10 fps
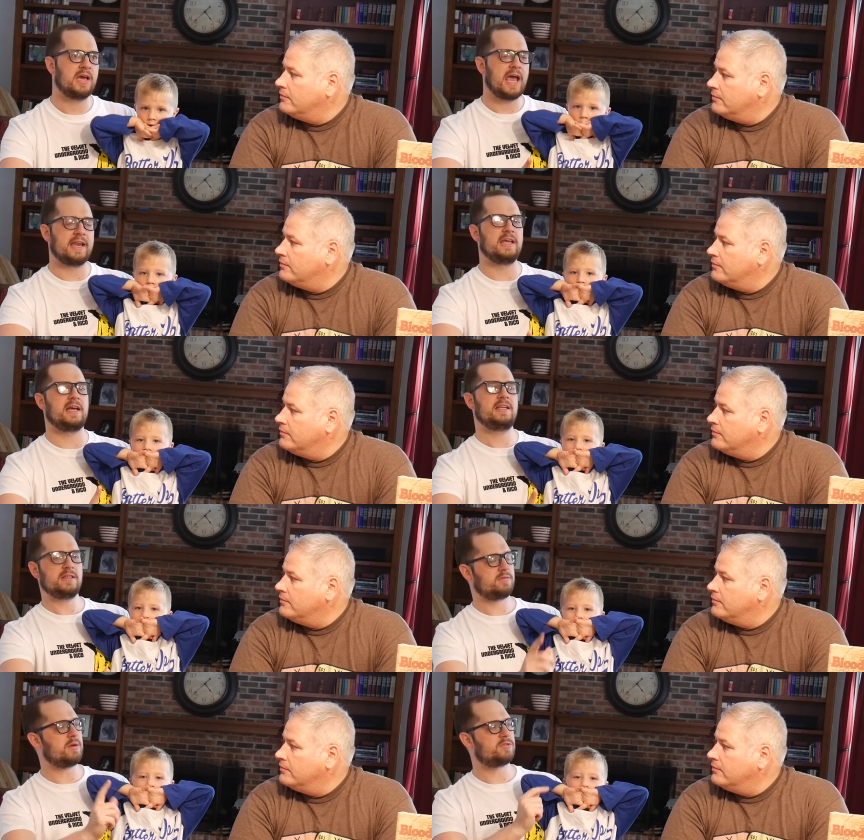Speaker 1: And, and he,
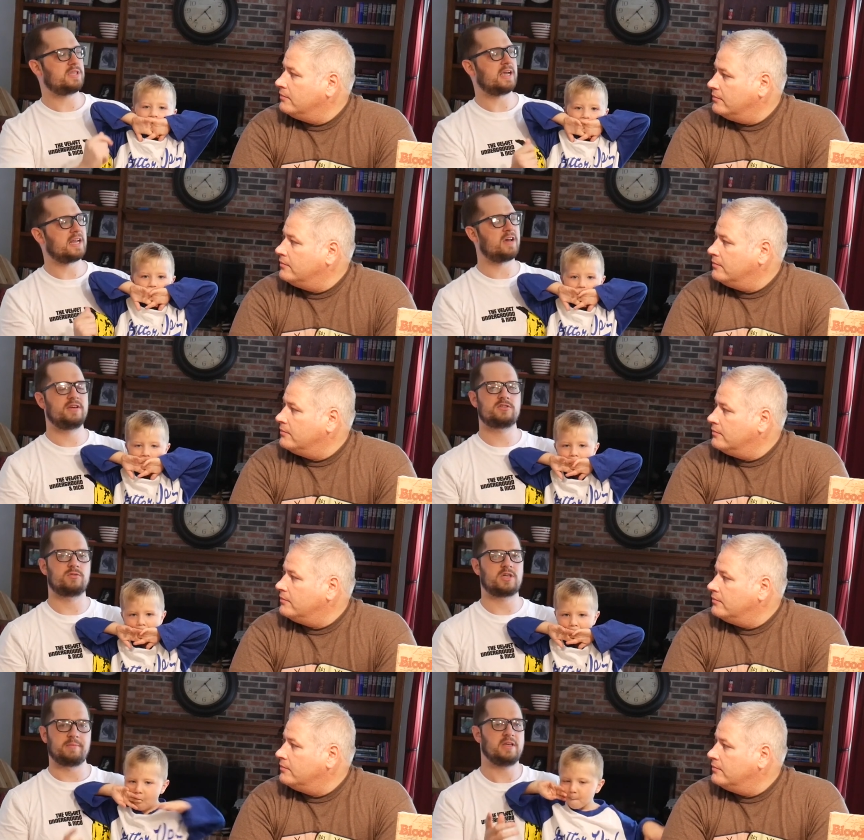that was taken out of his own
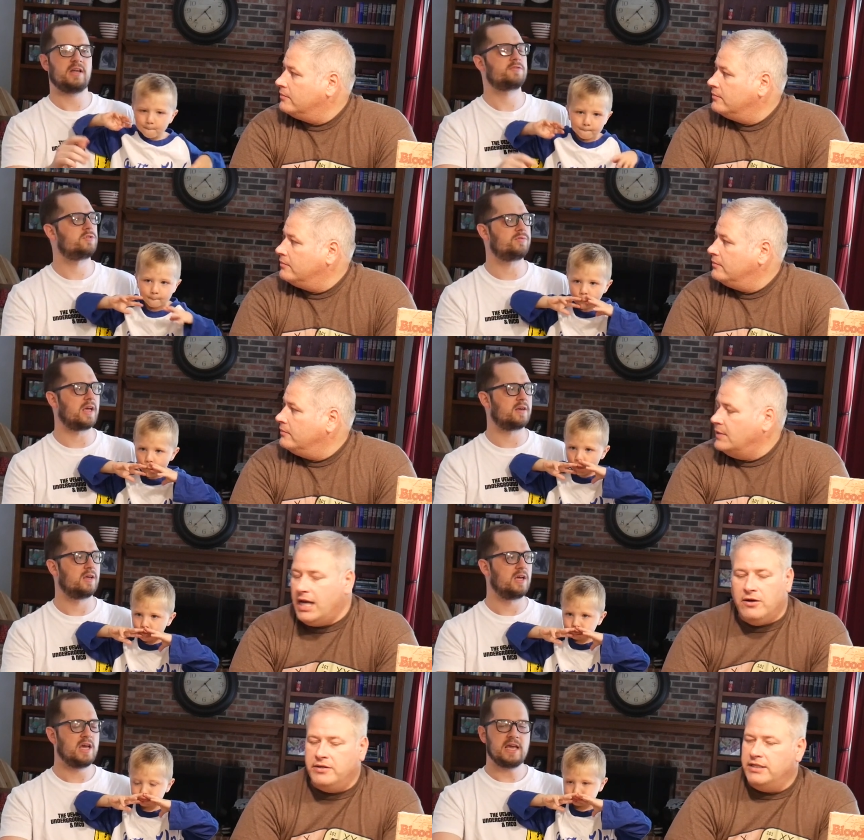time. He didn't have to do that.
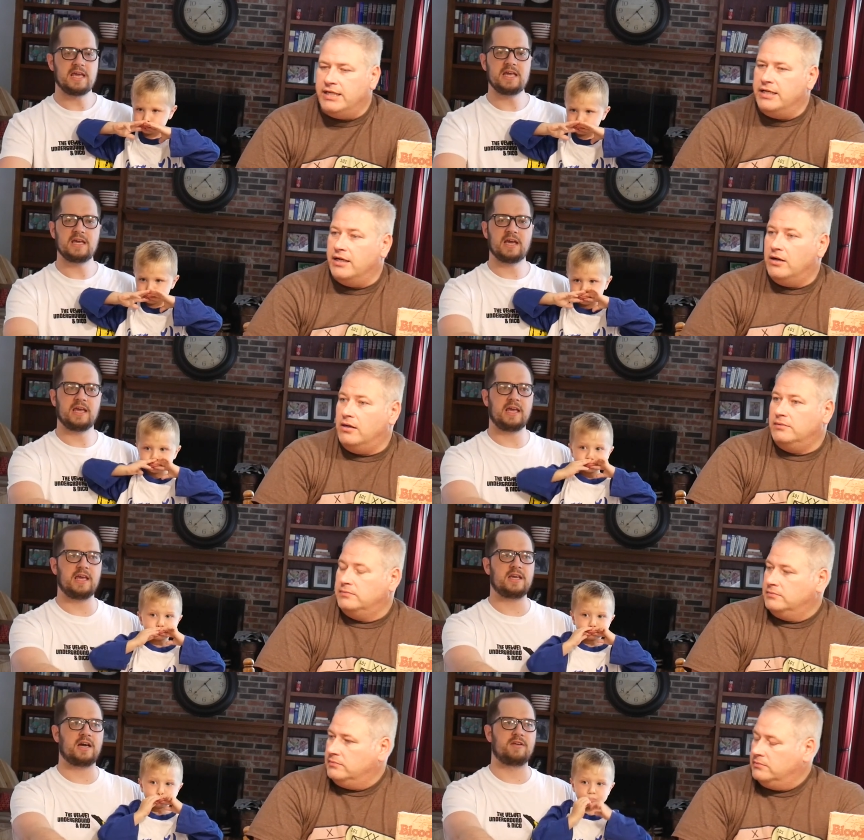No, he didn't he, at all. He
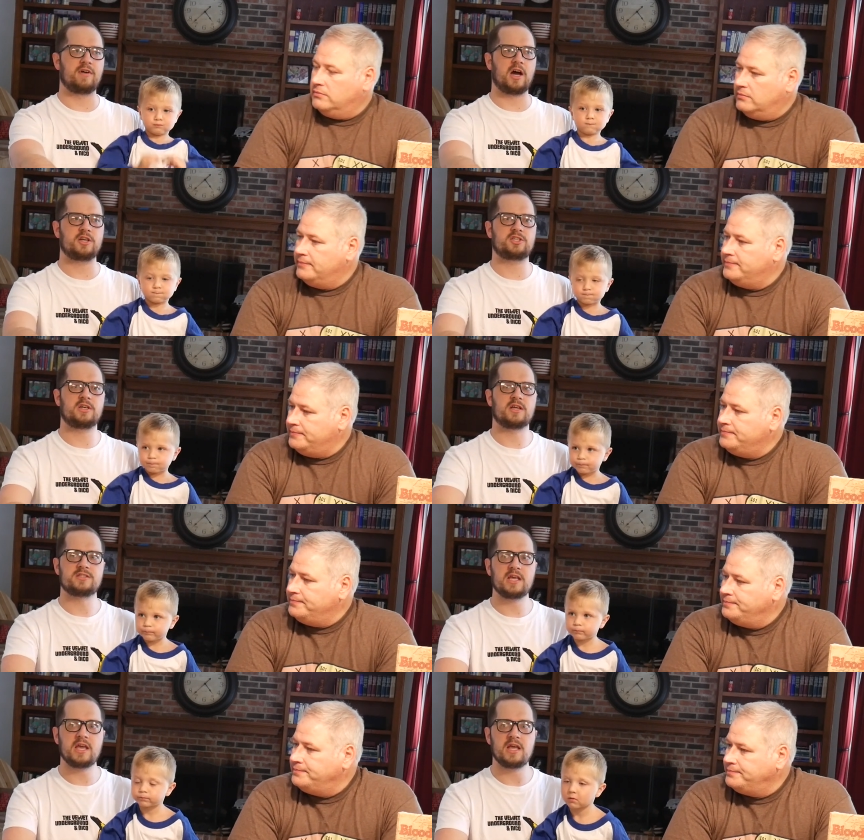kind of ushered us
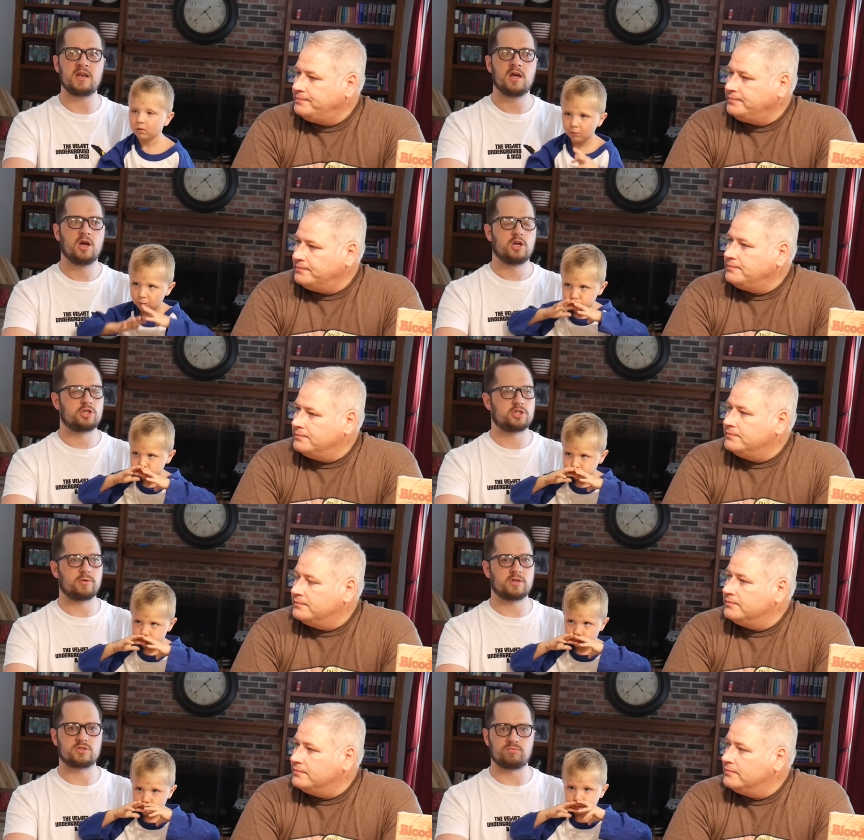in, showed
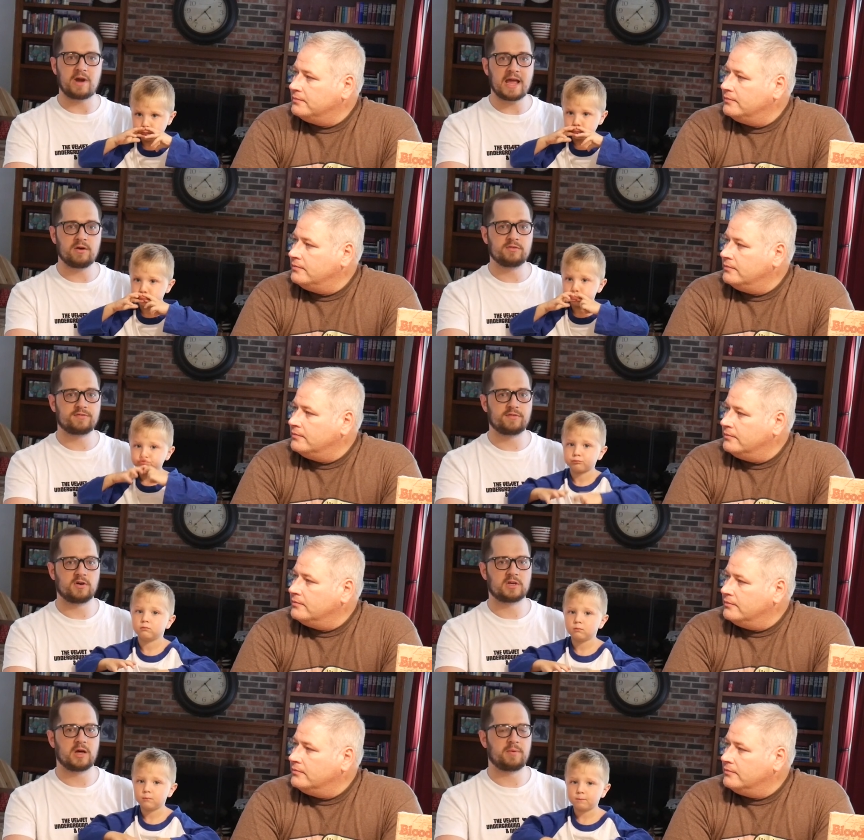us around for a
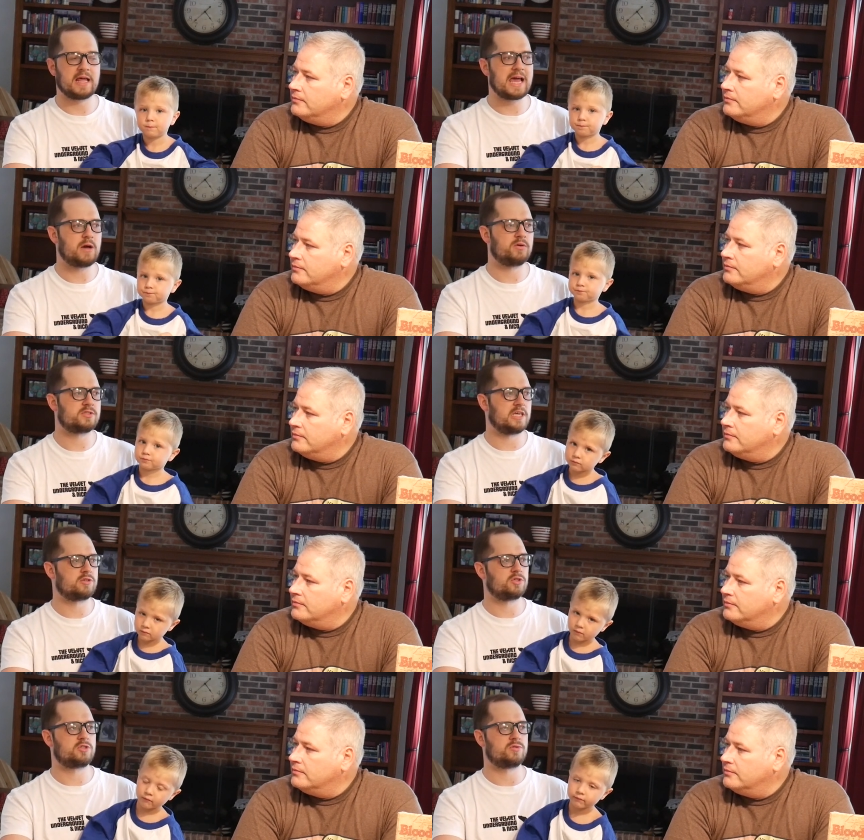couple of hours,
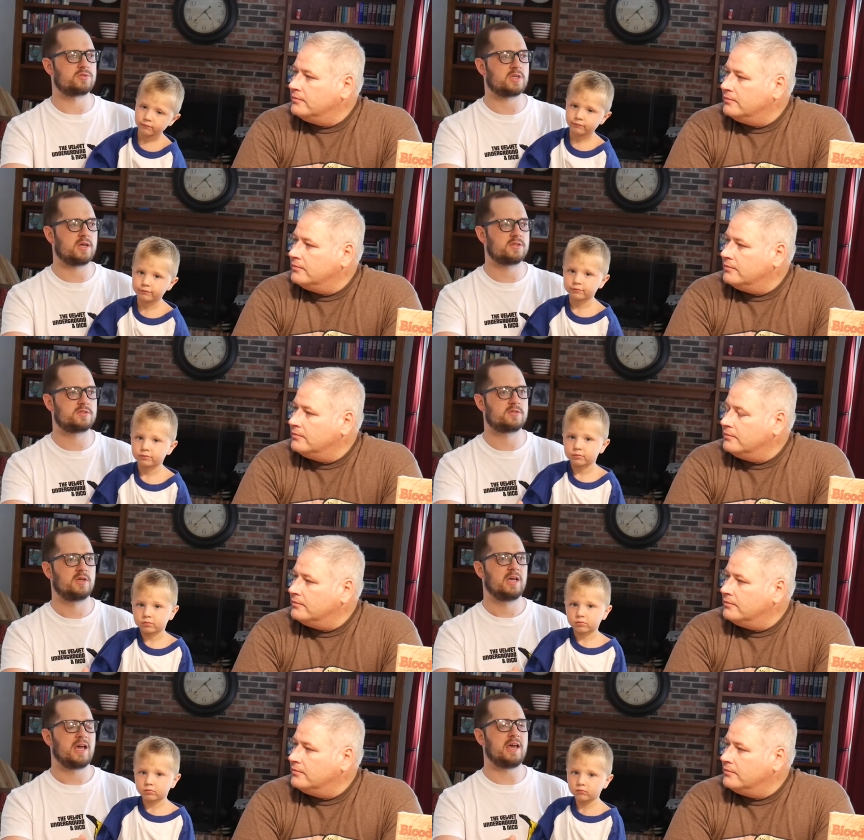introduced us,
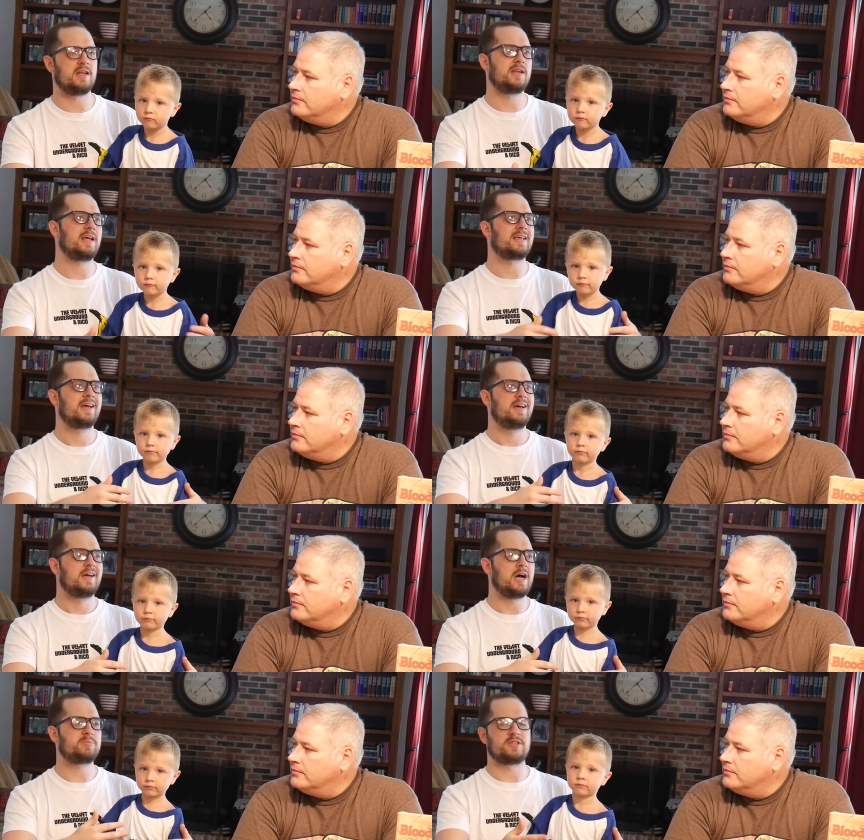and, and like
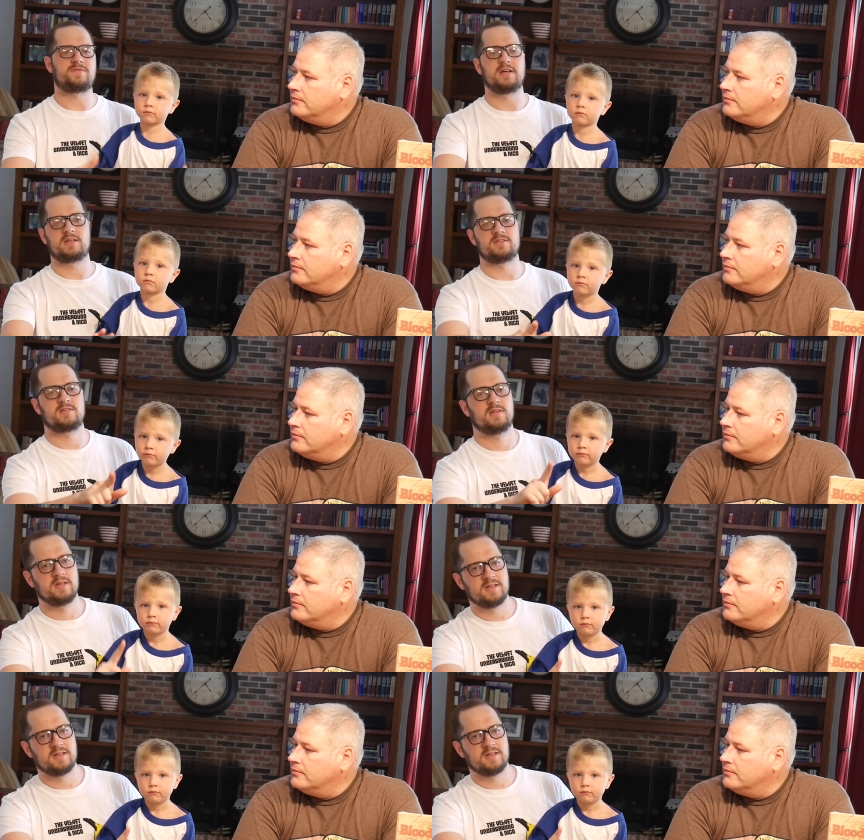helped us find. Because